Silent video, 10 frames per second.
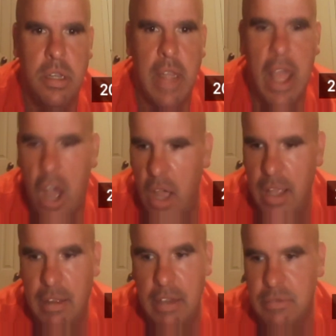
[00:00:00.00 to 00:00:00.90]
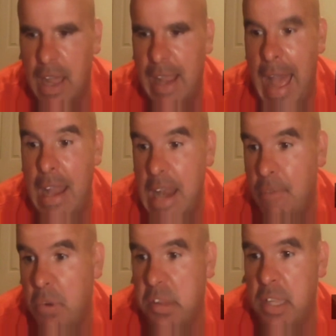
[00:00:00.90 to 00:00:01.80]
And like I
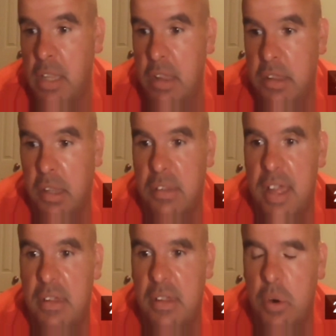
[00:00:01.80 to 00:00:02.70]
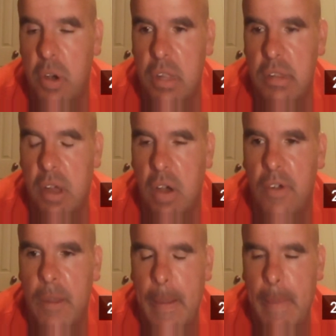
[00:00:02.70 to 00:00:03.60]
never see these success stories of
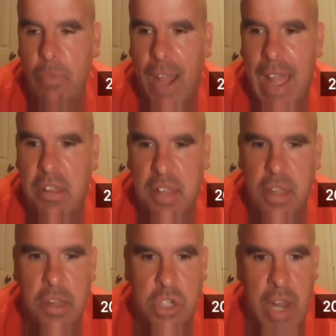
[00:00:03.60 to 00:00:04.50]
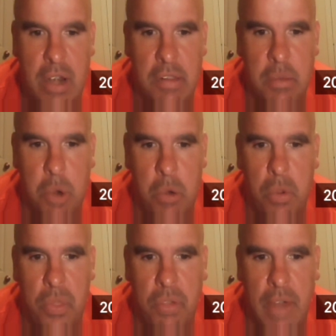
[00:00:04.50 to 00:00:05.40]
like I see these trainers that work
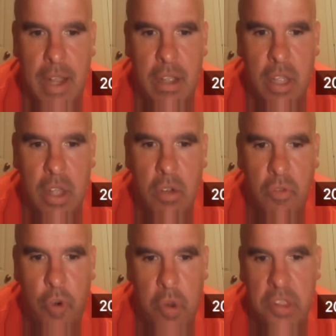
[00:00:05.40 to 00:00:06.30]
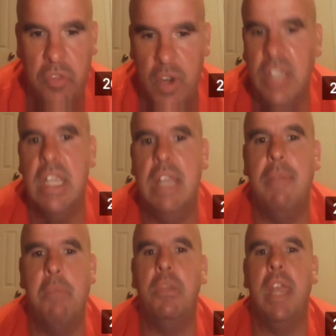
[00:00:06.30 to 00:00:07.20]
with like first 3-team
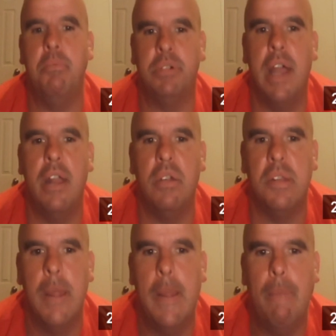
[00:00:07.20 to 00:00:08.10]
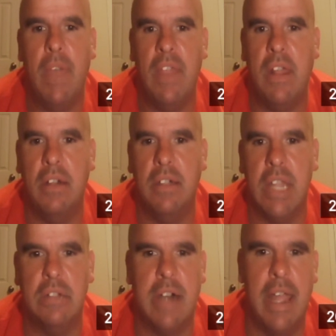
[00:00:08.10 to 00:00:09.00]
NBA players, and then
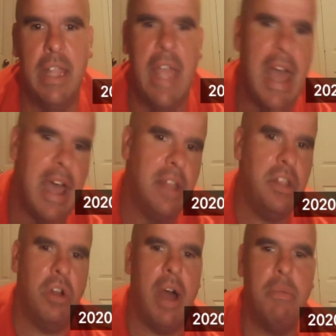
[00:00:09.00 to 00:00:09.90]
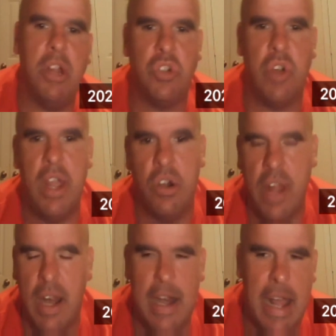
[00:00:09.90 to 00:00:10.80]
they're like, yeah, I'm their trainer,
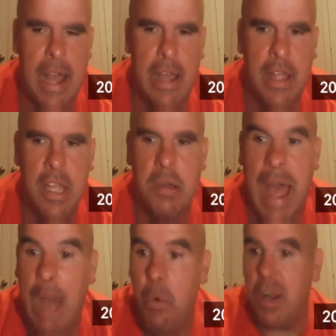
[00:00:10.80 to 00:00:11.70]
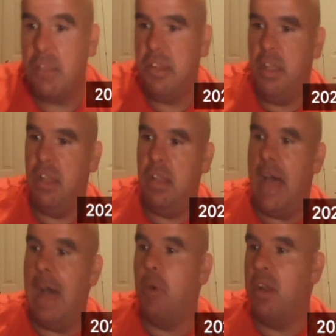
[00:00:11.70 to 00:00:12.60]
da da da. I want to see
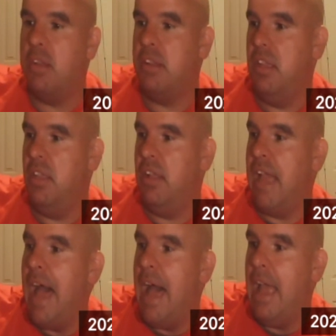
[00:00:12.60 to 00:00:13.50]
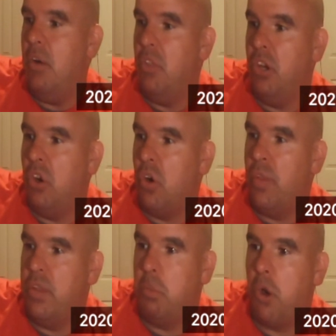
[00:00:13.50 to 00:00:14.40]
the guy or the girl
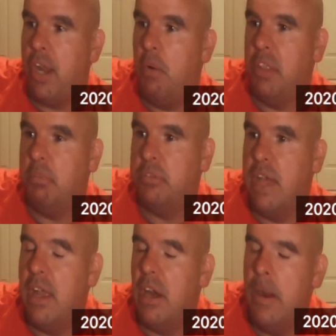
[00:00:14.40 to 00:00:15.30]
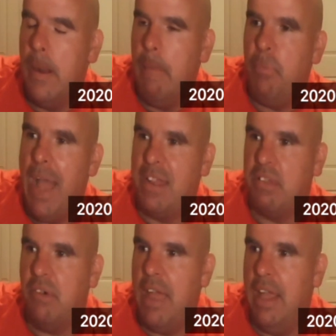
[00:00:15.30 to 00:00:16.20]
that's working with the player that's
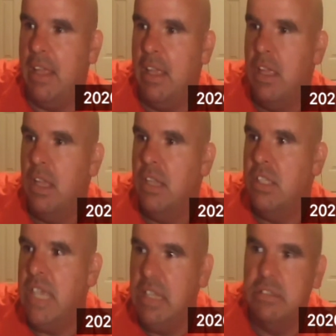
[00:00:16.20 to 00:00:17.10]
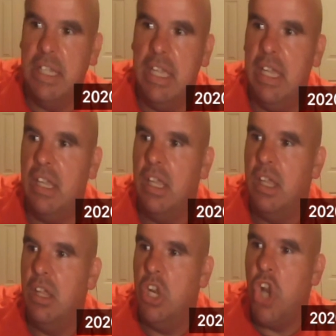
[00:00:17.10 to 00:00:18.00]
like D-League,
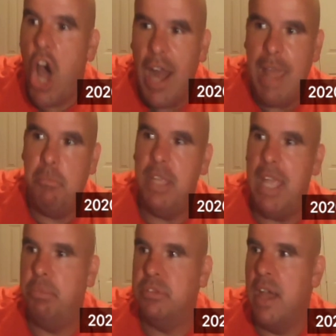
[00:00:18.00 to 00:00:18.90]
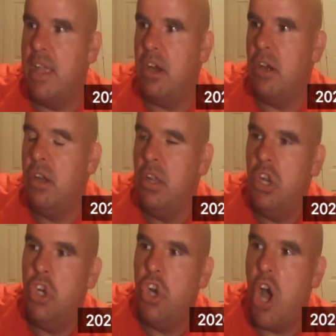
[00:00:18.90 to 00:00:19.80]
non-NBA player,
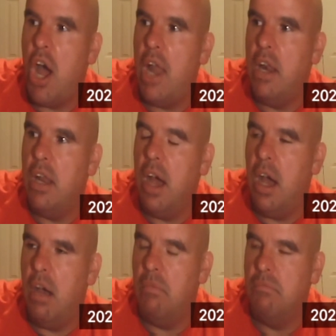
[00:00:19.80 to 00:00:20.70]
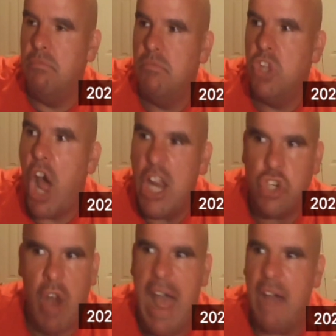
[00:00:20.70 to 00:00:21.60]

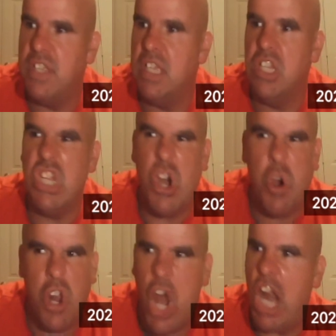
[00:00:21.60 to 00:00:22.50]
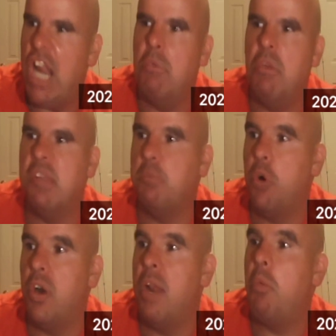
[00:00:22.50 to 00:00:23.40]
non-drafted, not on anyone's
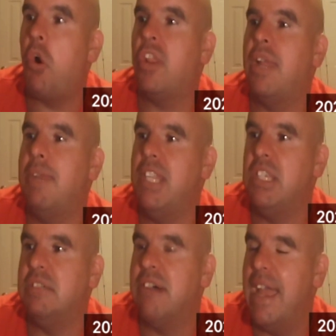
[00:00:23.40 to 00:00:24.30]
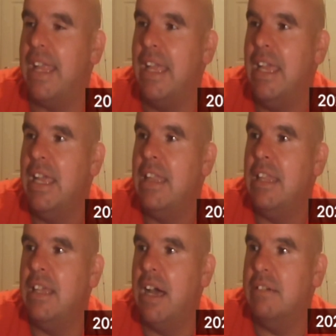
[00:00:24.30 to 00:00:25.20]
board, and work them into like
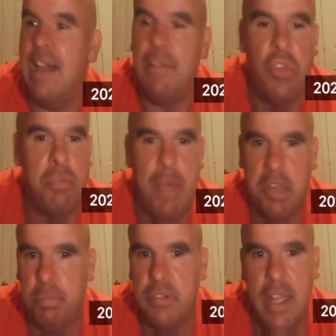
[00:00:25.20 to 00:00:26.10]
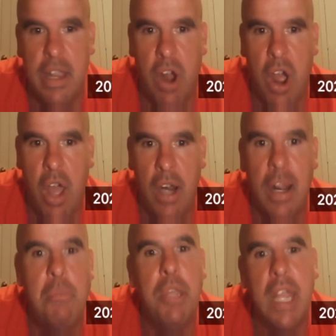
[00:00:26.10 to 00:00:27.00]
the 11th best player on
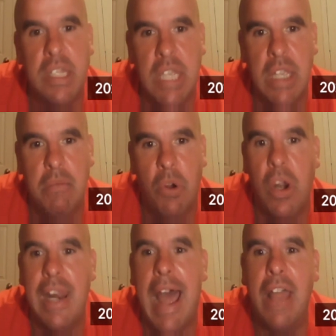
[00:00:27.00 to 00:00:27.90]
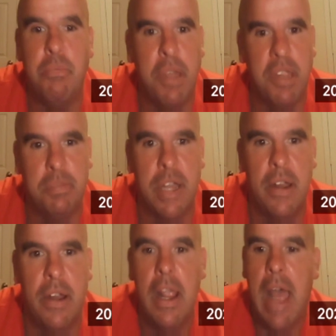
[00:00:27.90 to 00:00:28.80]
an NBA team or 9th best player.